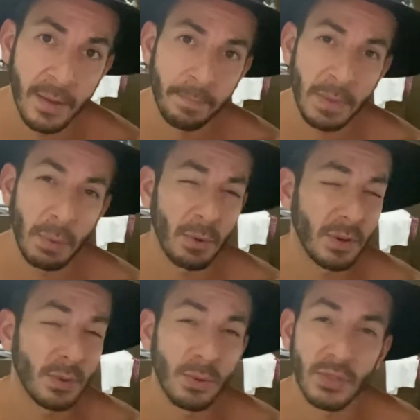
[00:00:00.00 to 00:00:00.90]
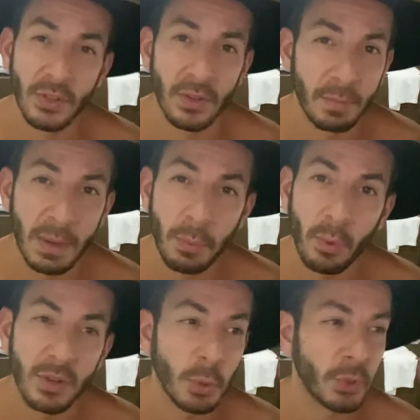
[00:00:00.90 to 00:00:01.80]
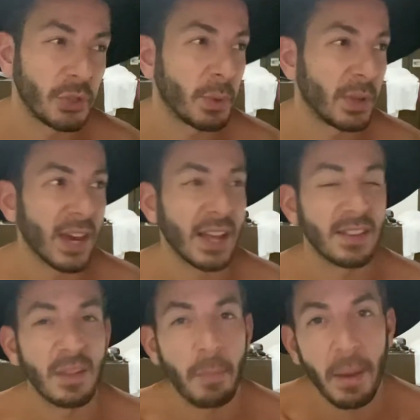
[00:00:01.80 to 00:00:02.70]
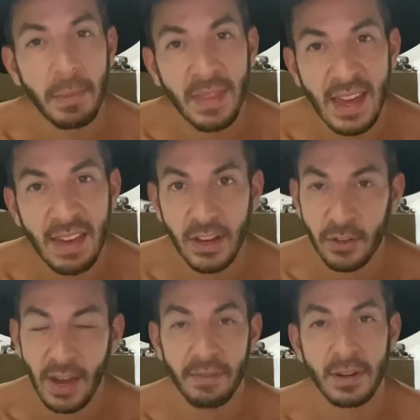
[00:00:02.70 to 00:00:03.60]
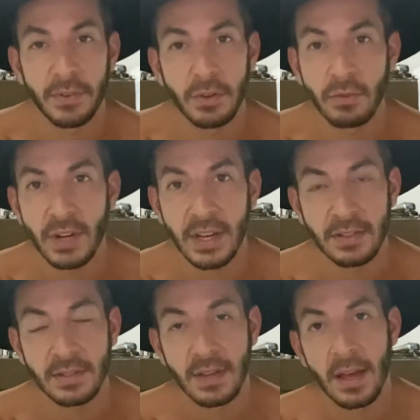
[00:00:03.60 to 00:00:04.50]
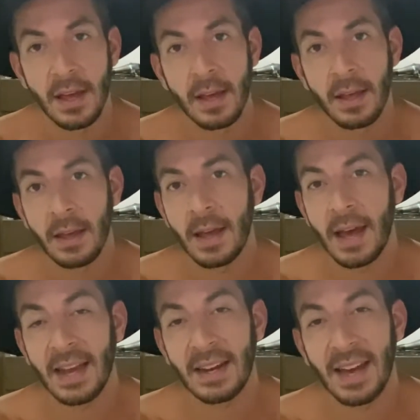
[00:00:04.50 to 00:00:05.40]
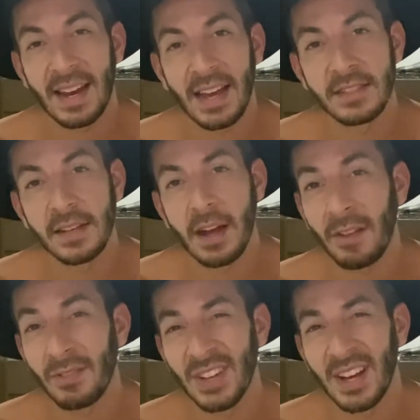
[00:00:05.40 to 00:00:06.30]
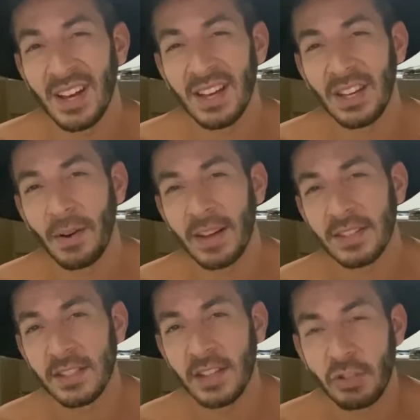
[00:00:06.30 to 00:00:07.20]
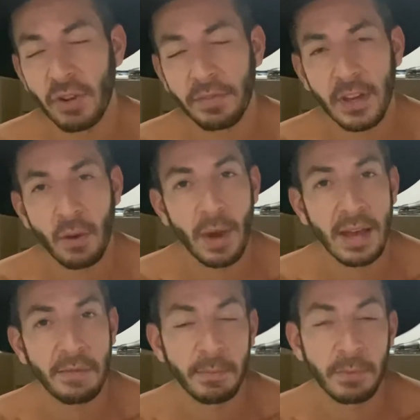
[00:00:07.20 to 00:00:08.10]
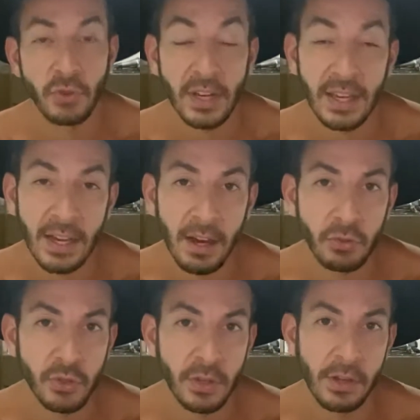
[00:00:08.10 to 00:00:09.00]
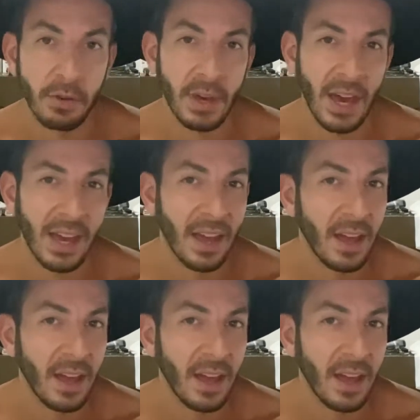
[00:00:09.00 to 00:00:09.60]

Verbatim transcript: People don't want to talk to you. People want to talk to you when you get into the pub in the evening and you're having a few drinks. And, and as the culture, you know, as I started drifting away from the drinking culture in the UK,